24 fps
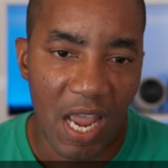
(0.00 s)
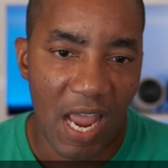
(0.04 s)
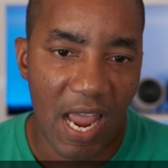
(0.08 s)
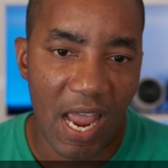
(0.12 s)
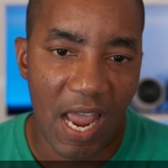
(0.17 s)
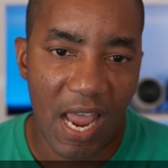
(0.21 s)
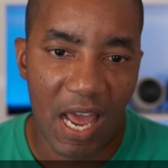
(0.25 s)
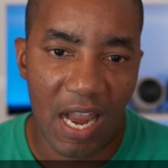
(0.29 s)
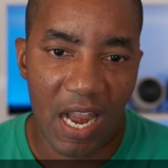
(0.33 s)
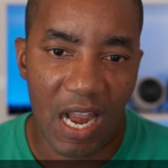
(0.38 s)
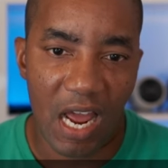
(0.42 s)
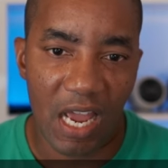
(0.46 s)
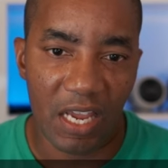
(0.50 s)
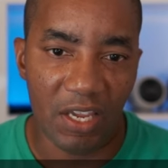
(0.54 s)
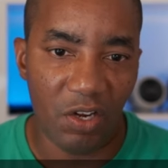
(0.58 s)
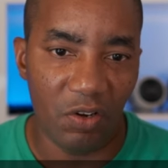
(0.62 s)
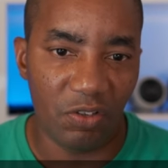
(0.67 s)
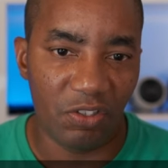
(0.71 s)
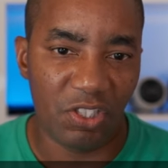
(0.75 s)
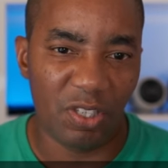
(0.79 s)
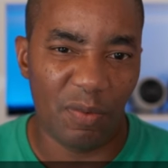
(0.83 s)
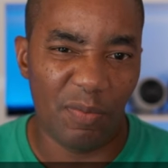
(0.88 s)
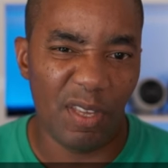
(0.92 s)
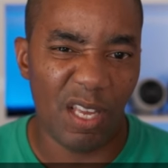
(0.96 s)
And, you
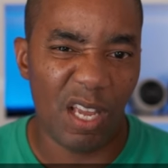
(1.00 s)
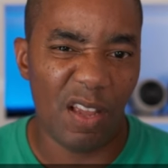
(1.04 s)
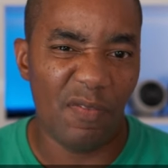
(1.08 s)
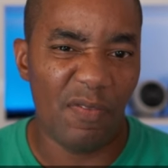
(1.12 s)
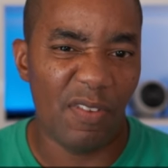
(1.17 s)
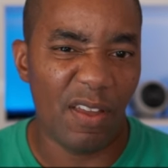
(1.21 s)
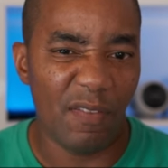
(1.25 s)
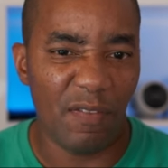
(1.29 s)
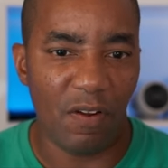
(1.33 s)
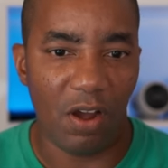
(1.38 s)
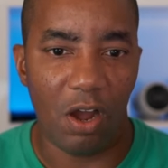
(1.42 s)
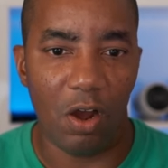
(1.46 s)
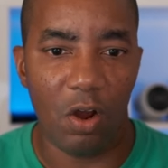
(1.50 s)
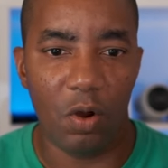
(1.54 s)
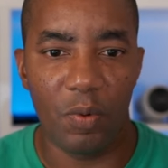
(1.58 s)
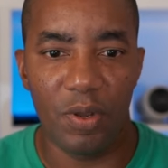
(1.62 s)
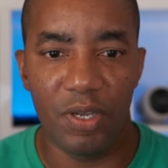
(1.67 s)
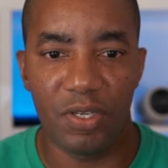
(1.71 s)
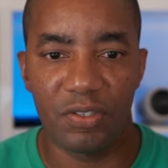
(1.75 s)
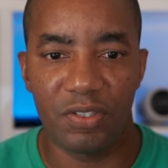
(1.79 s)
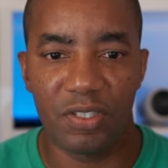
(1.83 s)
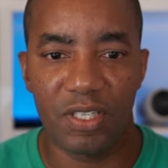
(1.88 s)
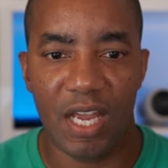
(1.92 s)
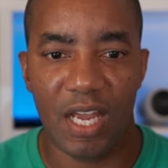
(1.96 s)
know, it's something I've
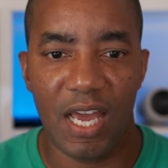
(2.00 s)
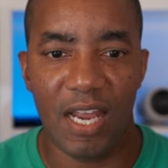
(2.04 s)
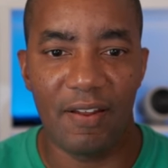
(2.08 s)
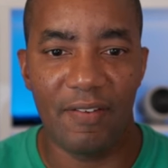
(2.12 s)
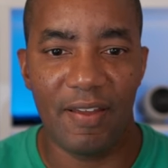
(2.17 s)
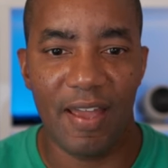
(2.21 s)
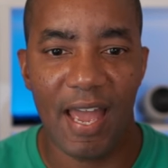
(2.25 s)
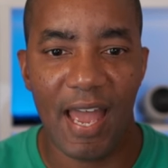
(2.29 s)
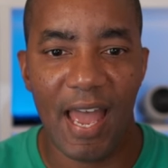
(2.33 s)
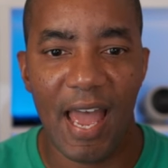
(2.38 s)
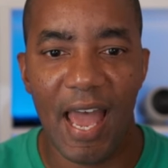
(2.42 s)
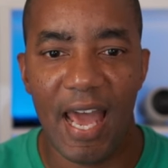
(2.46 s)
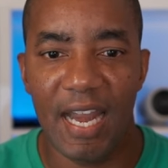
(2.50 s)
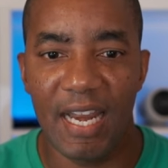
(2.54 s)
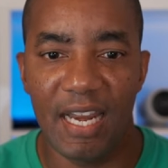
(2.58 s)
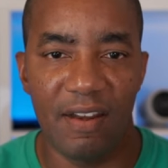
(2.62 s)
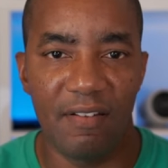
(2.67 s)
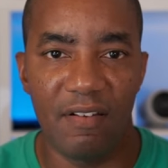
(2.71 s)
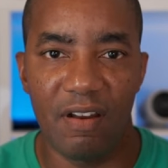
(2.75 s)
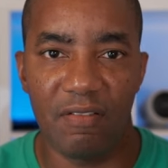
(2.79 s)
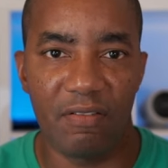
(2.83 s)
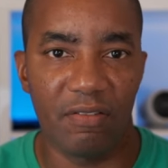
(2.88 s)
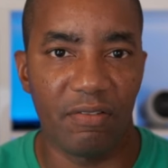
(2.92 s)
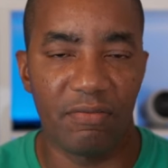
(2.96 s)
always kind of had
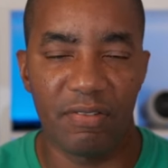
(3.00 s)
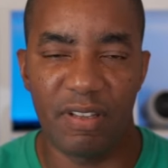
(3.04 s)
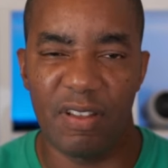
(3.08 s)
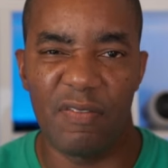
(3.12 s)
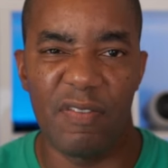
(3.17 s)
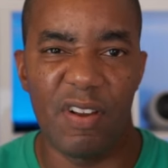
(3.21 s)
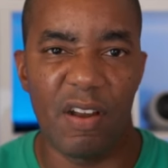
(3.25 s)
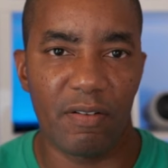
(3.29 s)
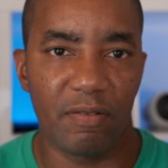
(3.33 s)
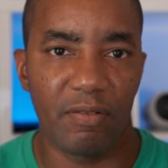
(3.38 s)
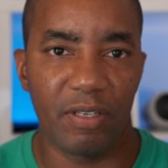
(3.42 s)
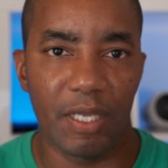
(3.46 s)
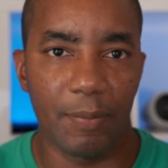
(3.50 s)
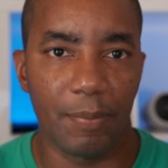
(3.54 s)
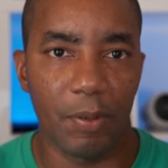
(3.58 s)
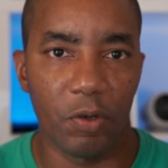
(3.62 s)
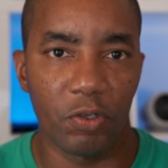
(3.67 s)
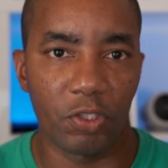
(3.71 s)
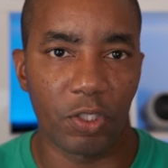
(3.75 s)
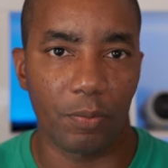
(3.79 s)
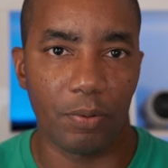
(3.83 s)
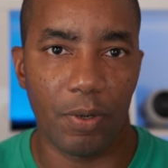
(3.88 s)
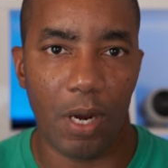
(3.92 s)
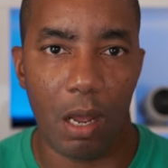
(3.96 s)
and never, they've never really
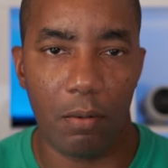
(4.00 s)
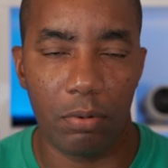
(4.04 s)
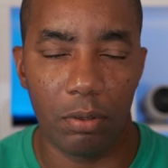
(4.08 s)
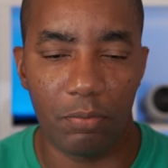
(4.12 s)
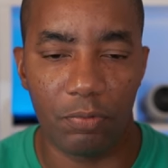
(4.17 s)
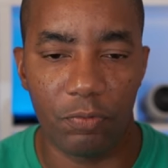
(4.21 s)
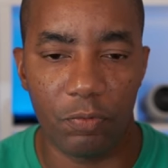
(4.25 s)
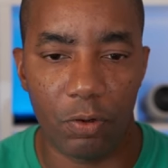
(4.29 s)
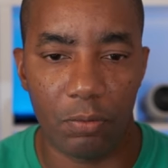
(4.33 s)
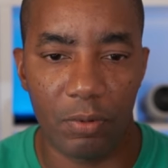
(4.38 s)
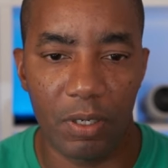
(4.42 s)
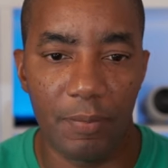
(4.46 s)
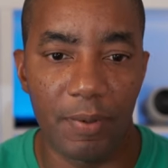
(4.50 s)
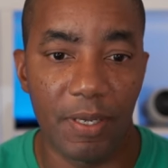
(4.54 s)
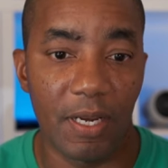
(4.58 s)
posed a problem for me.